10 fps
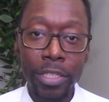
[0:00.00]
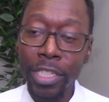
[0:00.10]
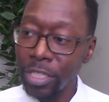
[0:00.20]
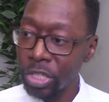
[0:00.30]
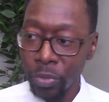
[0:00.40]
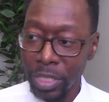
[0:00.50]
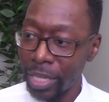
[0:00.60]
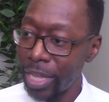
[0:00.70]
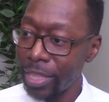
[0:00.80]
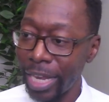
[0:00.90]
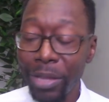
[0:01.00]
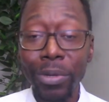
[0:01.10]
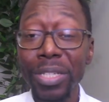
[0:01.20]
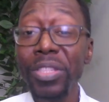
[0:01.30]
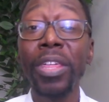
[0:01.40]
Jesus was saying that he
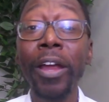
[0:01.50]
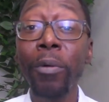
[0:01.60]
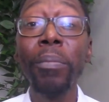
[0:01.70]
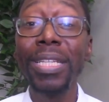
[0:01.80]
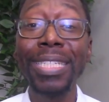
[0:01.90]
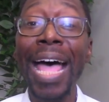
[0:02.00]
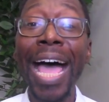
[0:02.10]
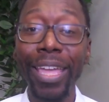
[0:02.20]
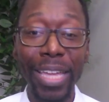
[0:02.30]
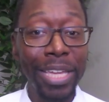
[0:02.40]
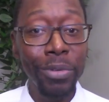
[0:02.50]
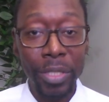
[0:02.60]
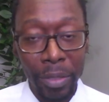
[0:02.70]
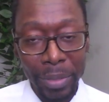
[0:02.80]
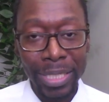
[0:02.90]
was their Messiah. He
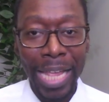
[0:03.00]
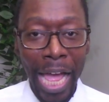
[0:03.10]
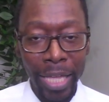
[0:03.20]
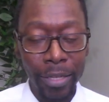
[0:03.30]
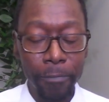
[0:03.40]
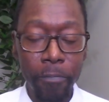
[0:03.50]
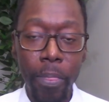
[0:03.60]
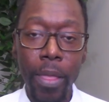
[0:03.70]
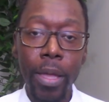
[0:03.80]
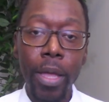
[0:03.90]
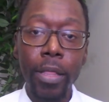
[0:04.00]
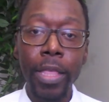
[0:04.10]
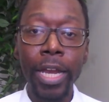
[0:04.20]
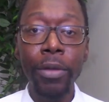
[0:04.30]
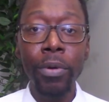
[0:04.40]
was the Messiah,
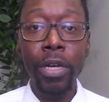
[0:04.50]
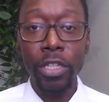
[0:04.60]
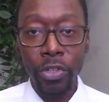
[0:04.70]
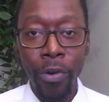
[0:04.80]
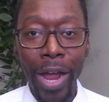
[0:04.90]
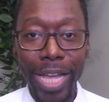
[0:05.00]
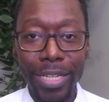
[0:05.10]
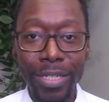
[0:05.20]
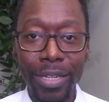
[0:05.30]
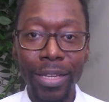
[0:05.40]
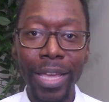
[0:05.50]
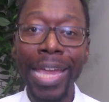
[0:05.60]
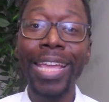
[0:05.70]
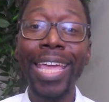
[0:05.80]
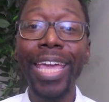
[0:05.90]
that he was Christ.
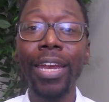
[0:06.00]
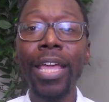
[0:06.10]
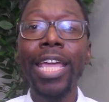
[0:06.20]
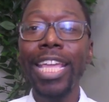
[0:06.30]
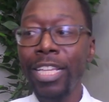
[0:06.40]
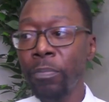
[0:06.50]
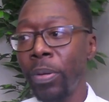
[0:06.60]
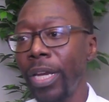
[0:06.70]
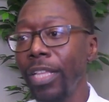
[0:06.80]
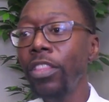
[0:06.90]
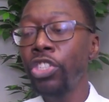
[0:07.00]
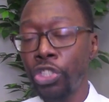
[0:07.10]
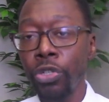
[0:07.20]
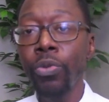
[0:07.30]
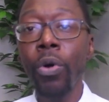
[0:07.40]
And again, he is putting the
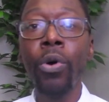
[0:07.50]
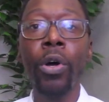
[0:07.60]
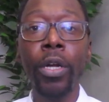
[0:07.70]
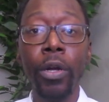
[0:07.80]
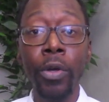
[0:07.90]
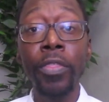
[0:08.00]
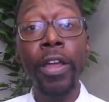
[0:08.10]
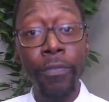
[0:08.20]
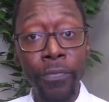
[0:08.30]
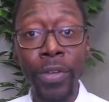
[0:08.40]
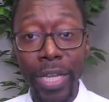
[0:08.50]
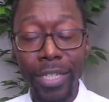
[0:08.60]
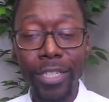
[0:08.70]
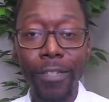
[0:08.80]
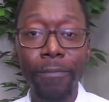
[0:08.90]
shoe on their
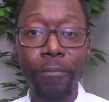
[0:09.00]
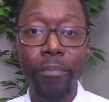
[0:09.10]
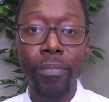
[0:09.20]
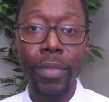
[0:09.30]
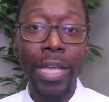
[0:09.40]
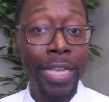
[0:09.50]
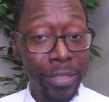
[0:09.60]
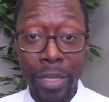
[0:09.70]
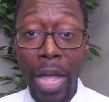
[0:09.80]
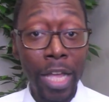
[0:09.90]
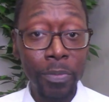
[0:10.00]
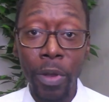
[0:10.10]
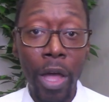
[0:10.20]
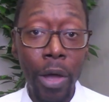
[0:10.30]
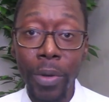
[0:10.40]
foot, as the
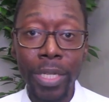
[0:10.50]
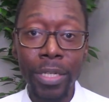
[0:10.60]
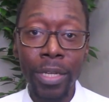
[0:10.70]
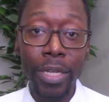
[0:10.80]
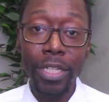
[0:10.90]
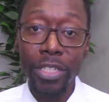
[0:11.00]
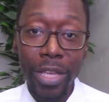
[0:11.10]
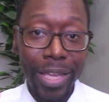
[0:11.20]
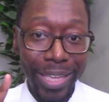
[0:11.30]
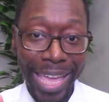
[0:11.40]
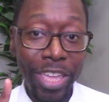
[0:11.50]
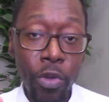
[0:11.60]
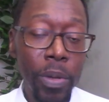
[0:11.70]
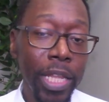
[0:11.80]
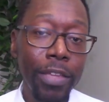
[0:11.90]
gospel always does. Can
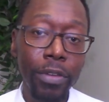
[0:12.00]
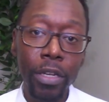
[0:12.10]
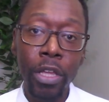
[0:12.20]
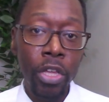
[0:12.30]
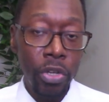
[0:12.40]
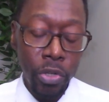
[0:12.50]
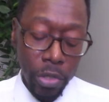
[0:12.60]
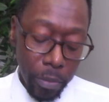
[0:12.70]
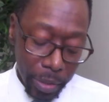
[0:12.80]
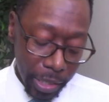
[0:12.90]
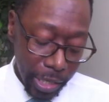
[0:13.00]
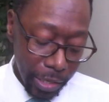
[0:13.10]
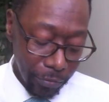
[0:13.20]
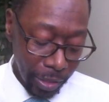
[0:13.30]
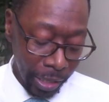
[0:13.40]
you believe it? Do you
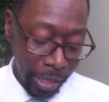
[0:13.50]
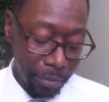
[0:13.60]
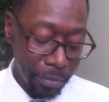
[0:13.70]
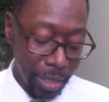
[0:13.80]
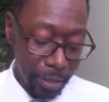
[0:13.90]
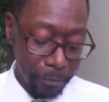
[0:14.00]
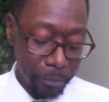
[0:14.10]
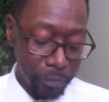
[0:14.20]
believe in me?